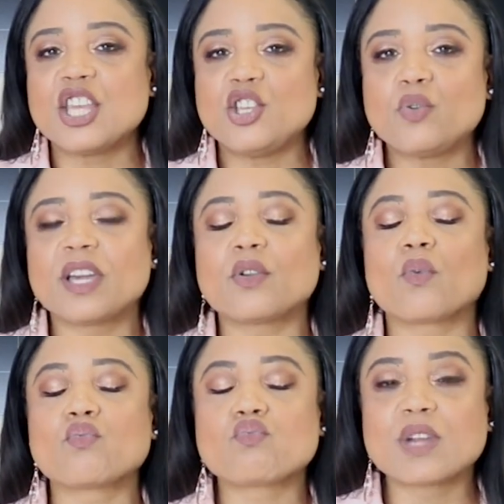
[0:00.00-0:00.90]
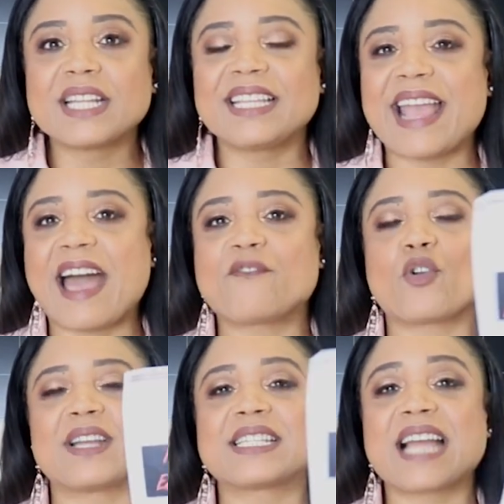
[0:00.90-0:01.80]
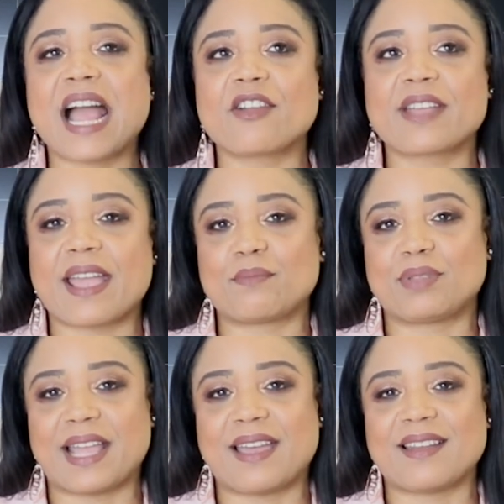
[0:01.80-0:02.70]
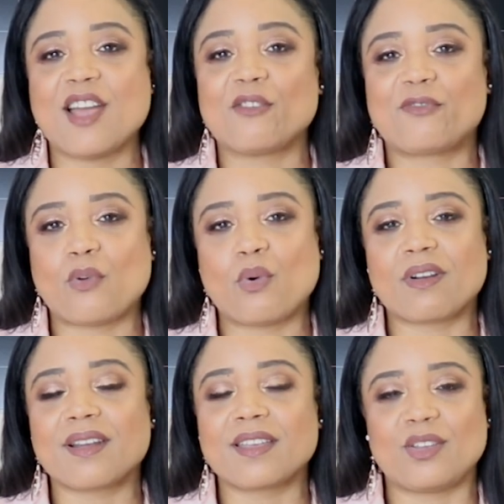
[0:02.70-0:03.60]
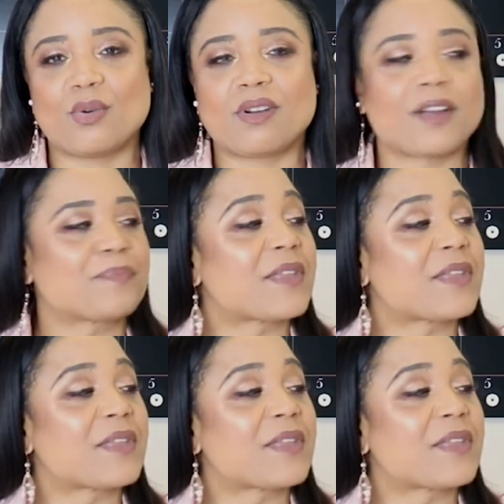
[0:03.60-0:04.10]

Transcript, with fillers: you could really have your entire game plan for your